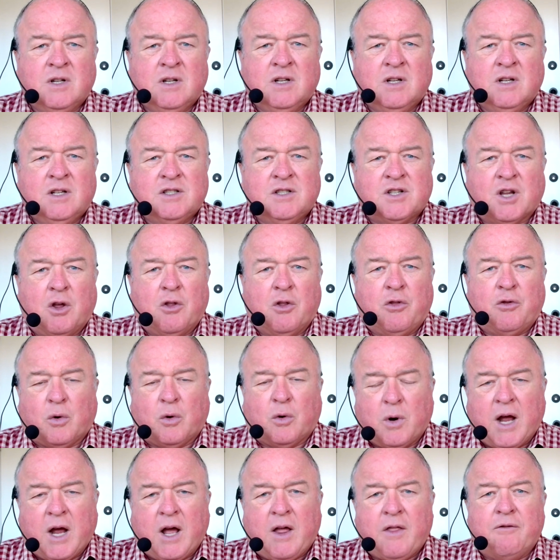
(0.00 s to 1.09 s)
So
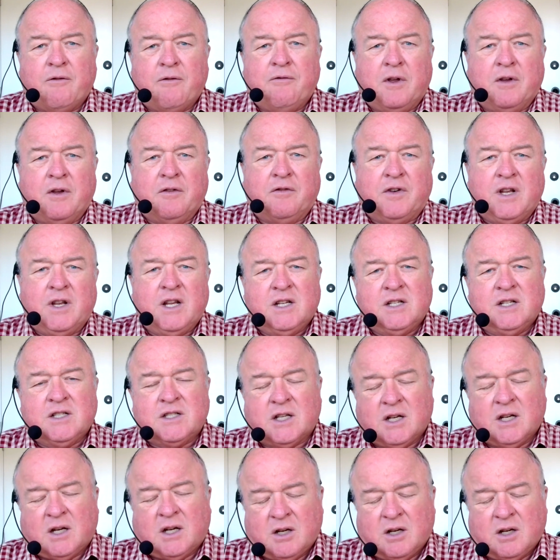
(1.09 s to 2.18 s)
throughout the 50s and a
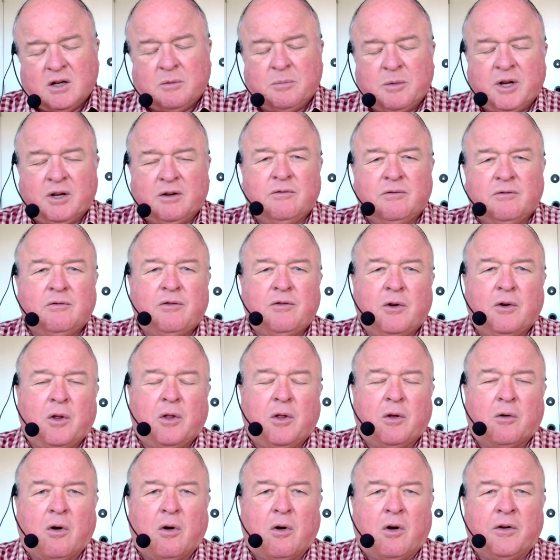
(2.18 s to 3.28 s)
little bit
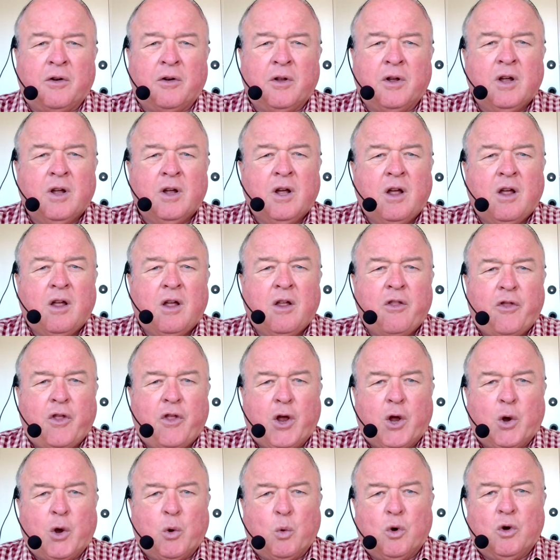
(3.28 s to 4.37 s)
further on,
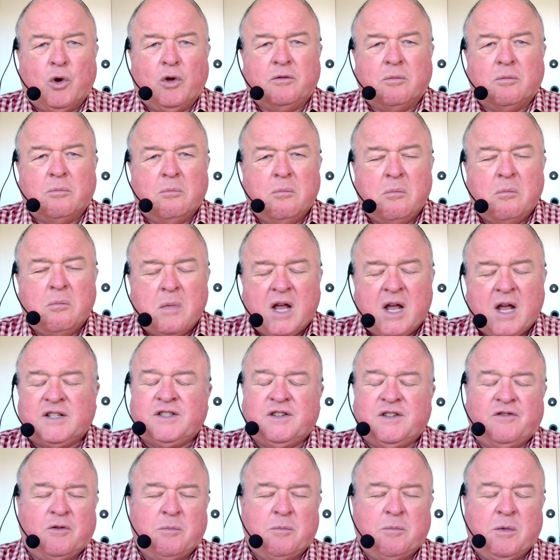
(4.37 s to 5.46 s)
there was massive
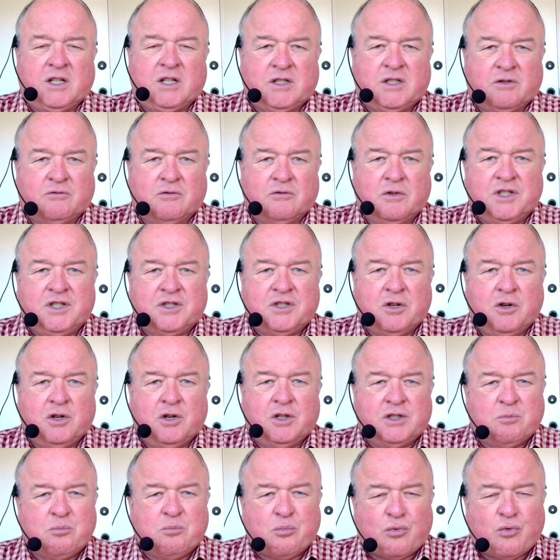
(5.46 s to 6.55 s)
amounts of research
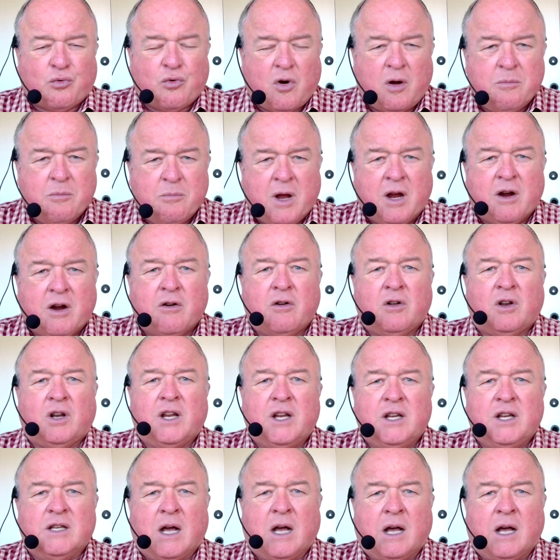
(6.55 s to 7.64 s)
primarily
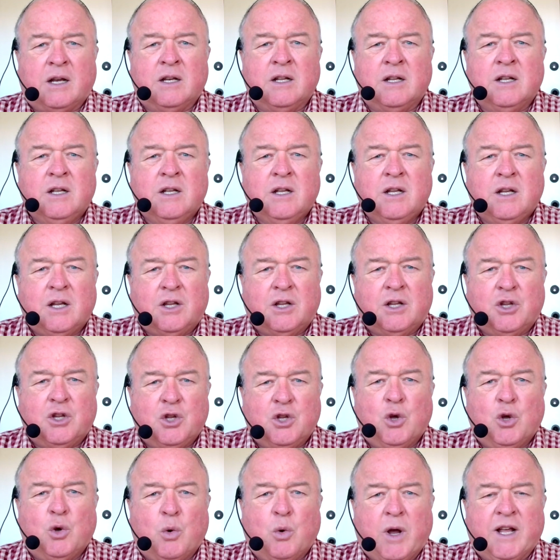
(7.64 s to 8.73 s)
done in the
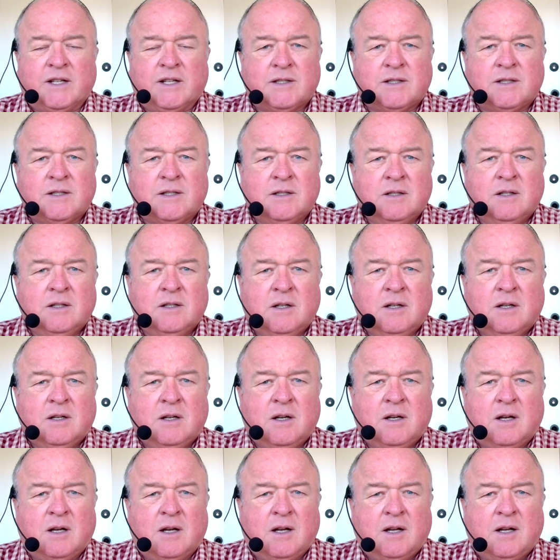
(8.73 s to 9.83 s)
US.
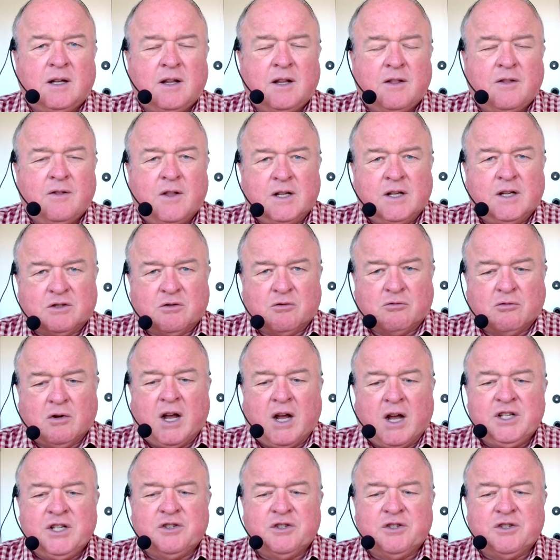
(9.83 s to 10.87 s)
There's a range of